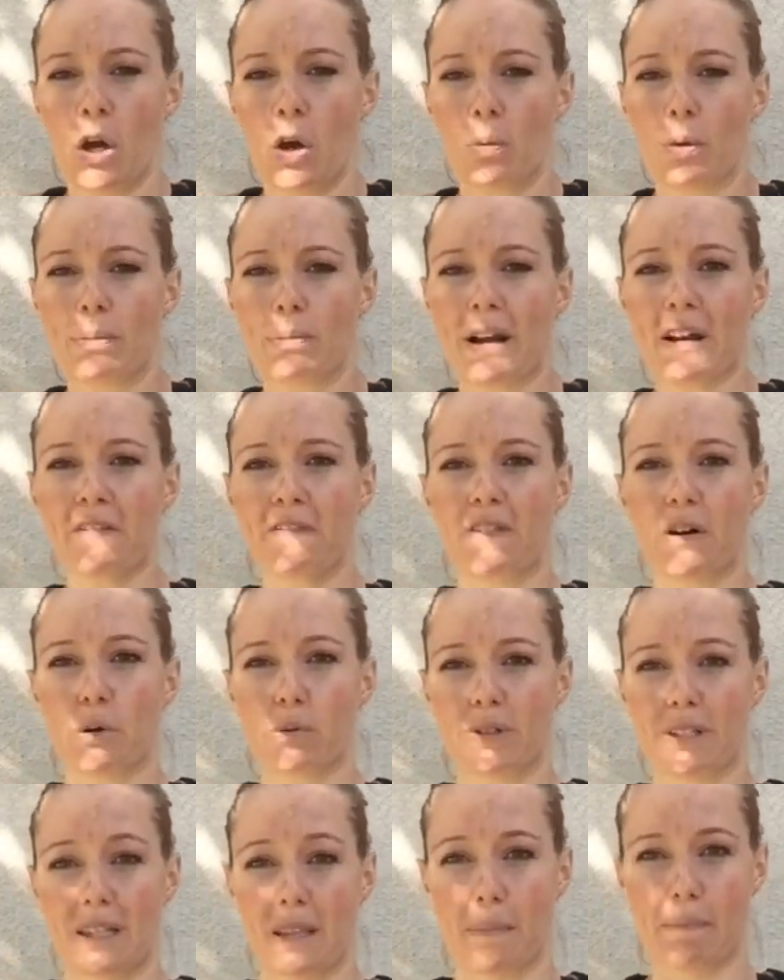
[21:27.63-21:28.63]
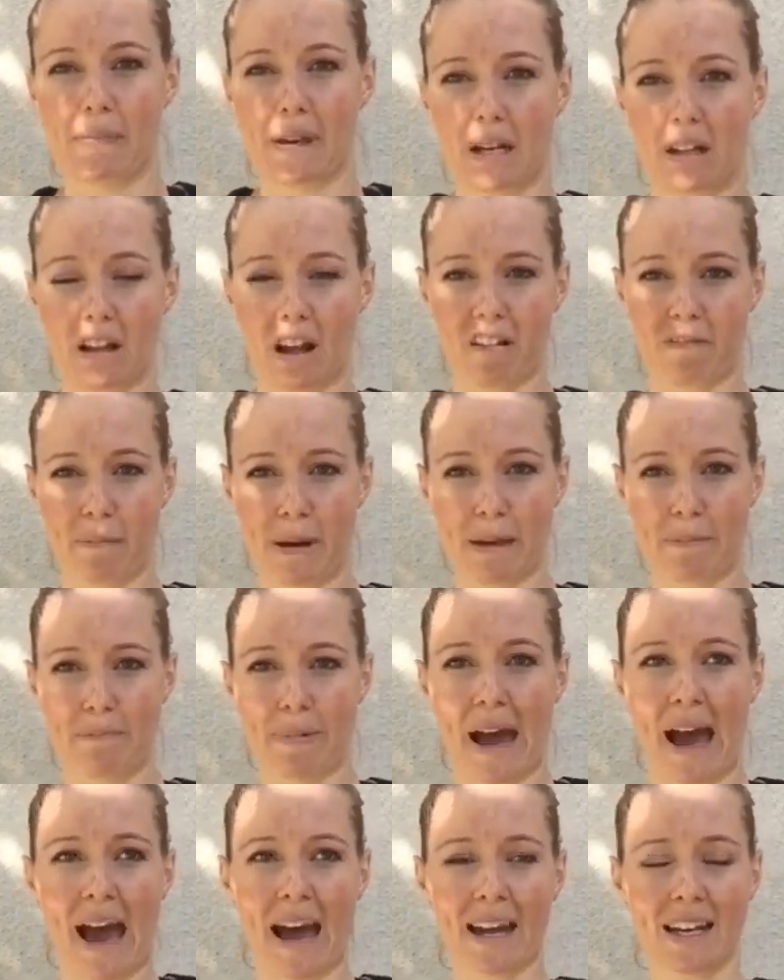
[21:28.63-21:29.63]
When my phone was in the middle of my
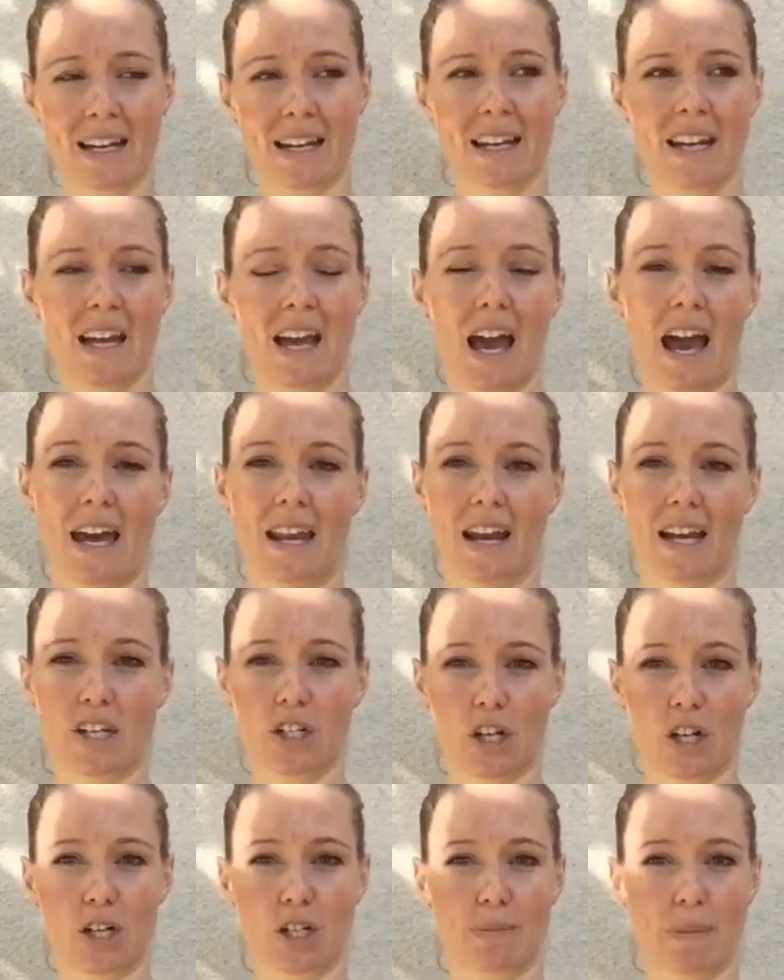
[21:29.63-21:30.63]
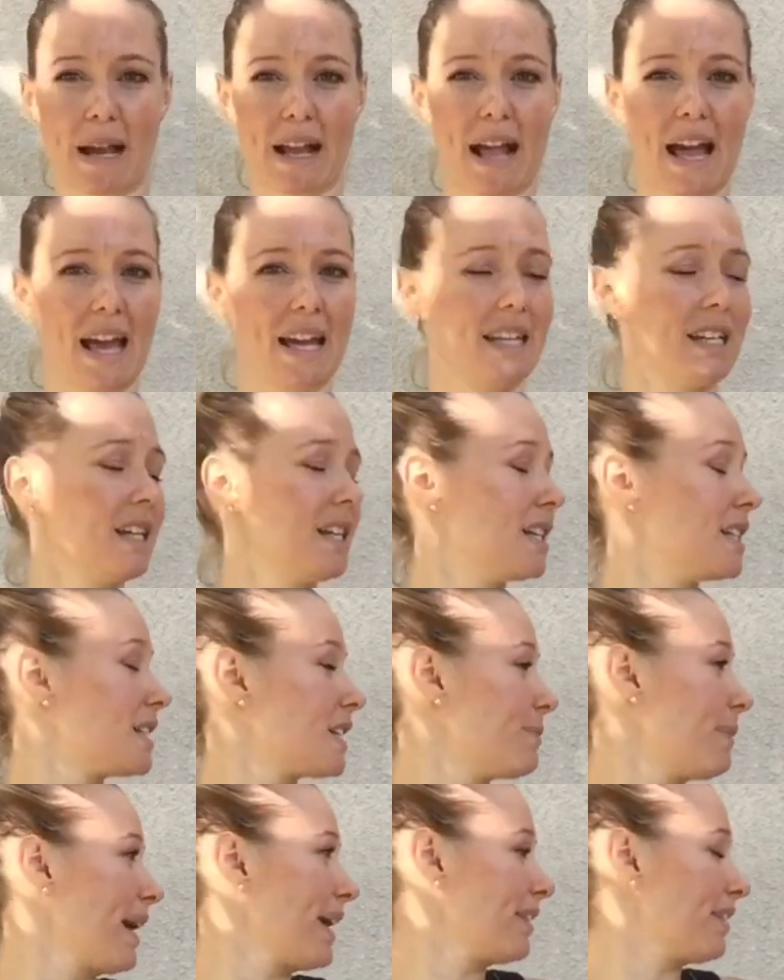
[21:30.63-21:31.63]
back and I turned my head
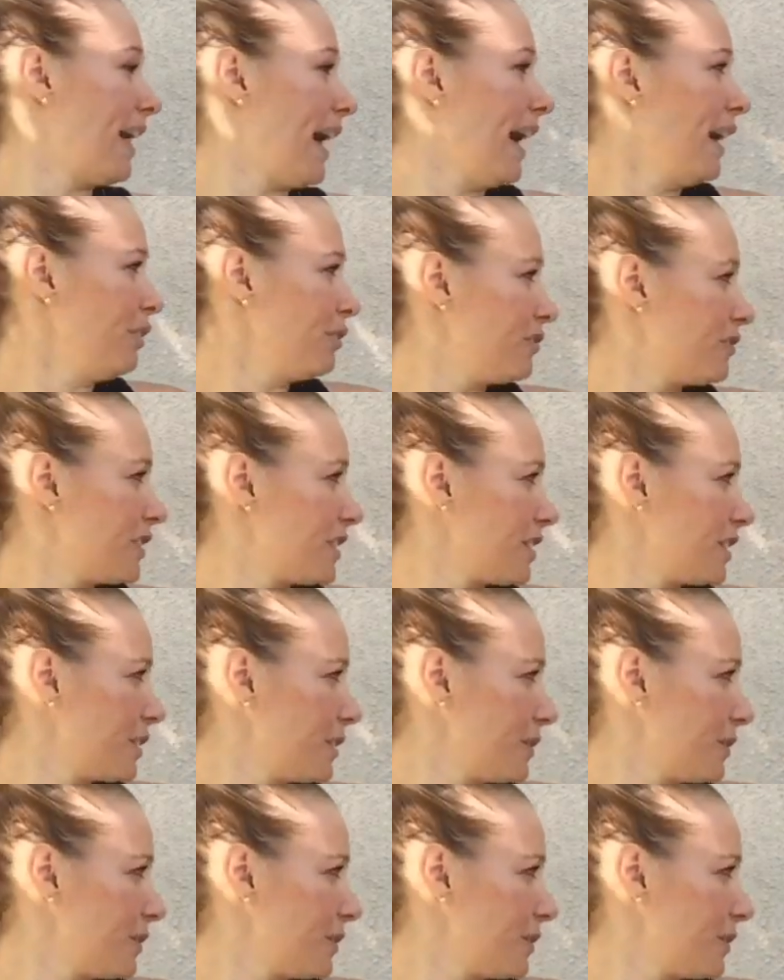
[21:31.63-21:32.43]
to my left,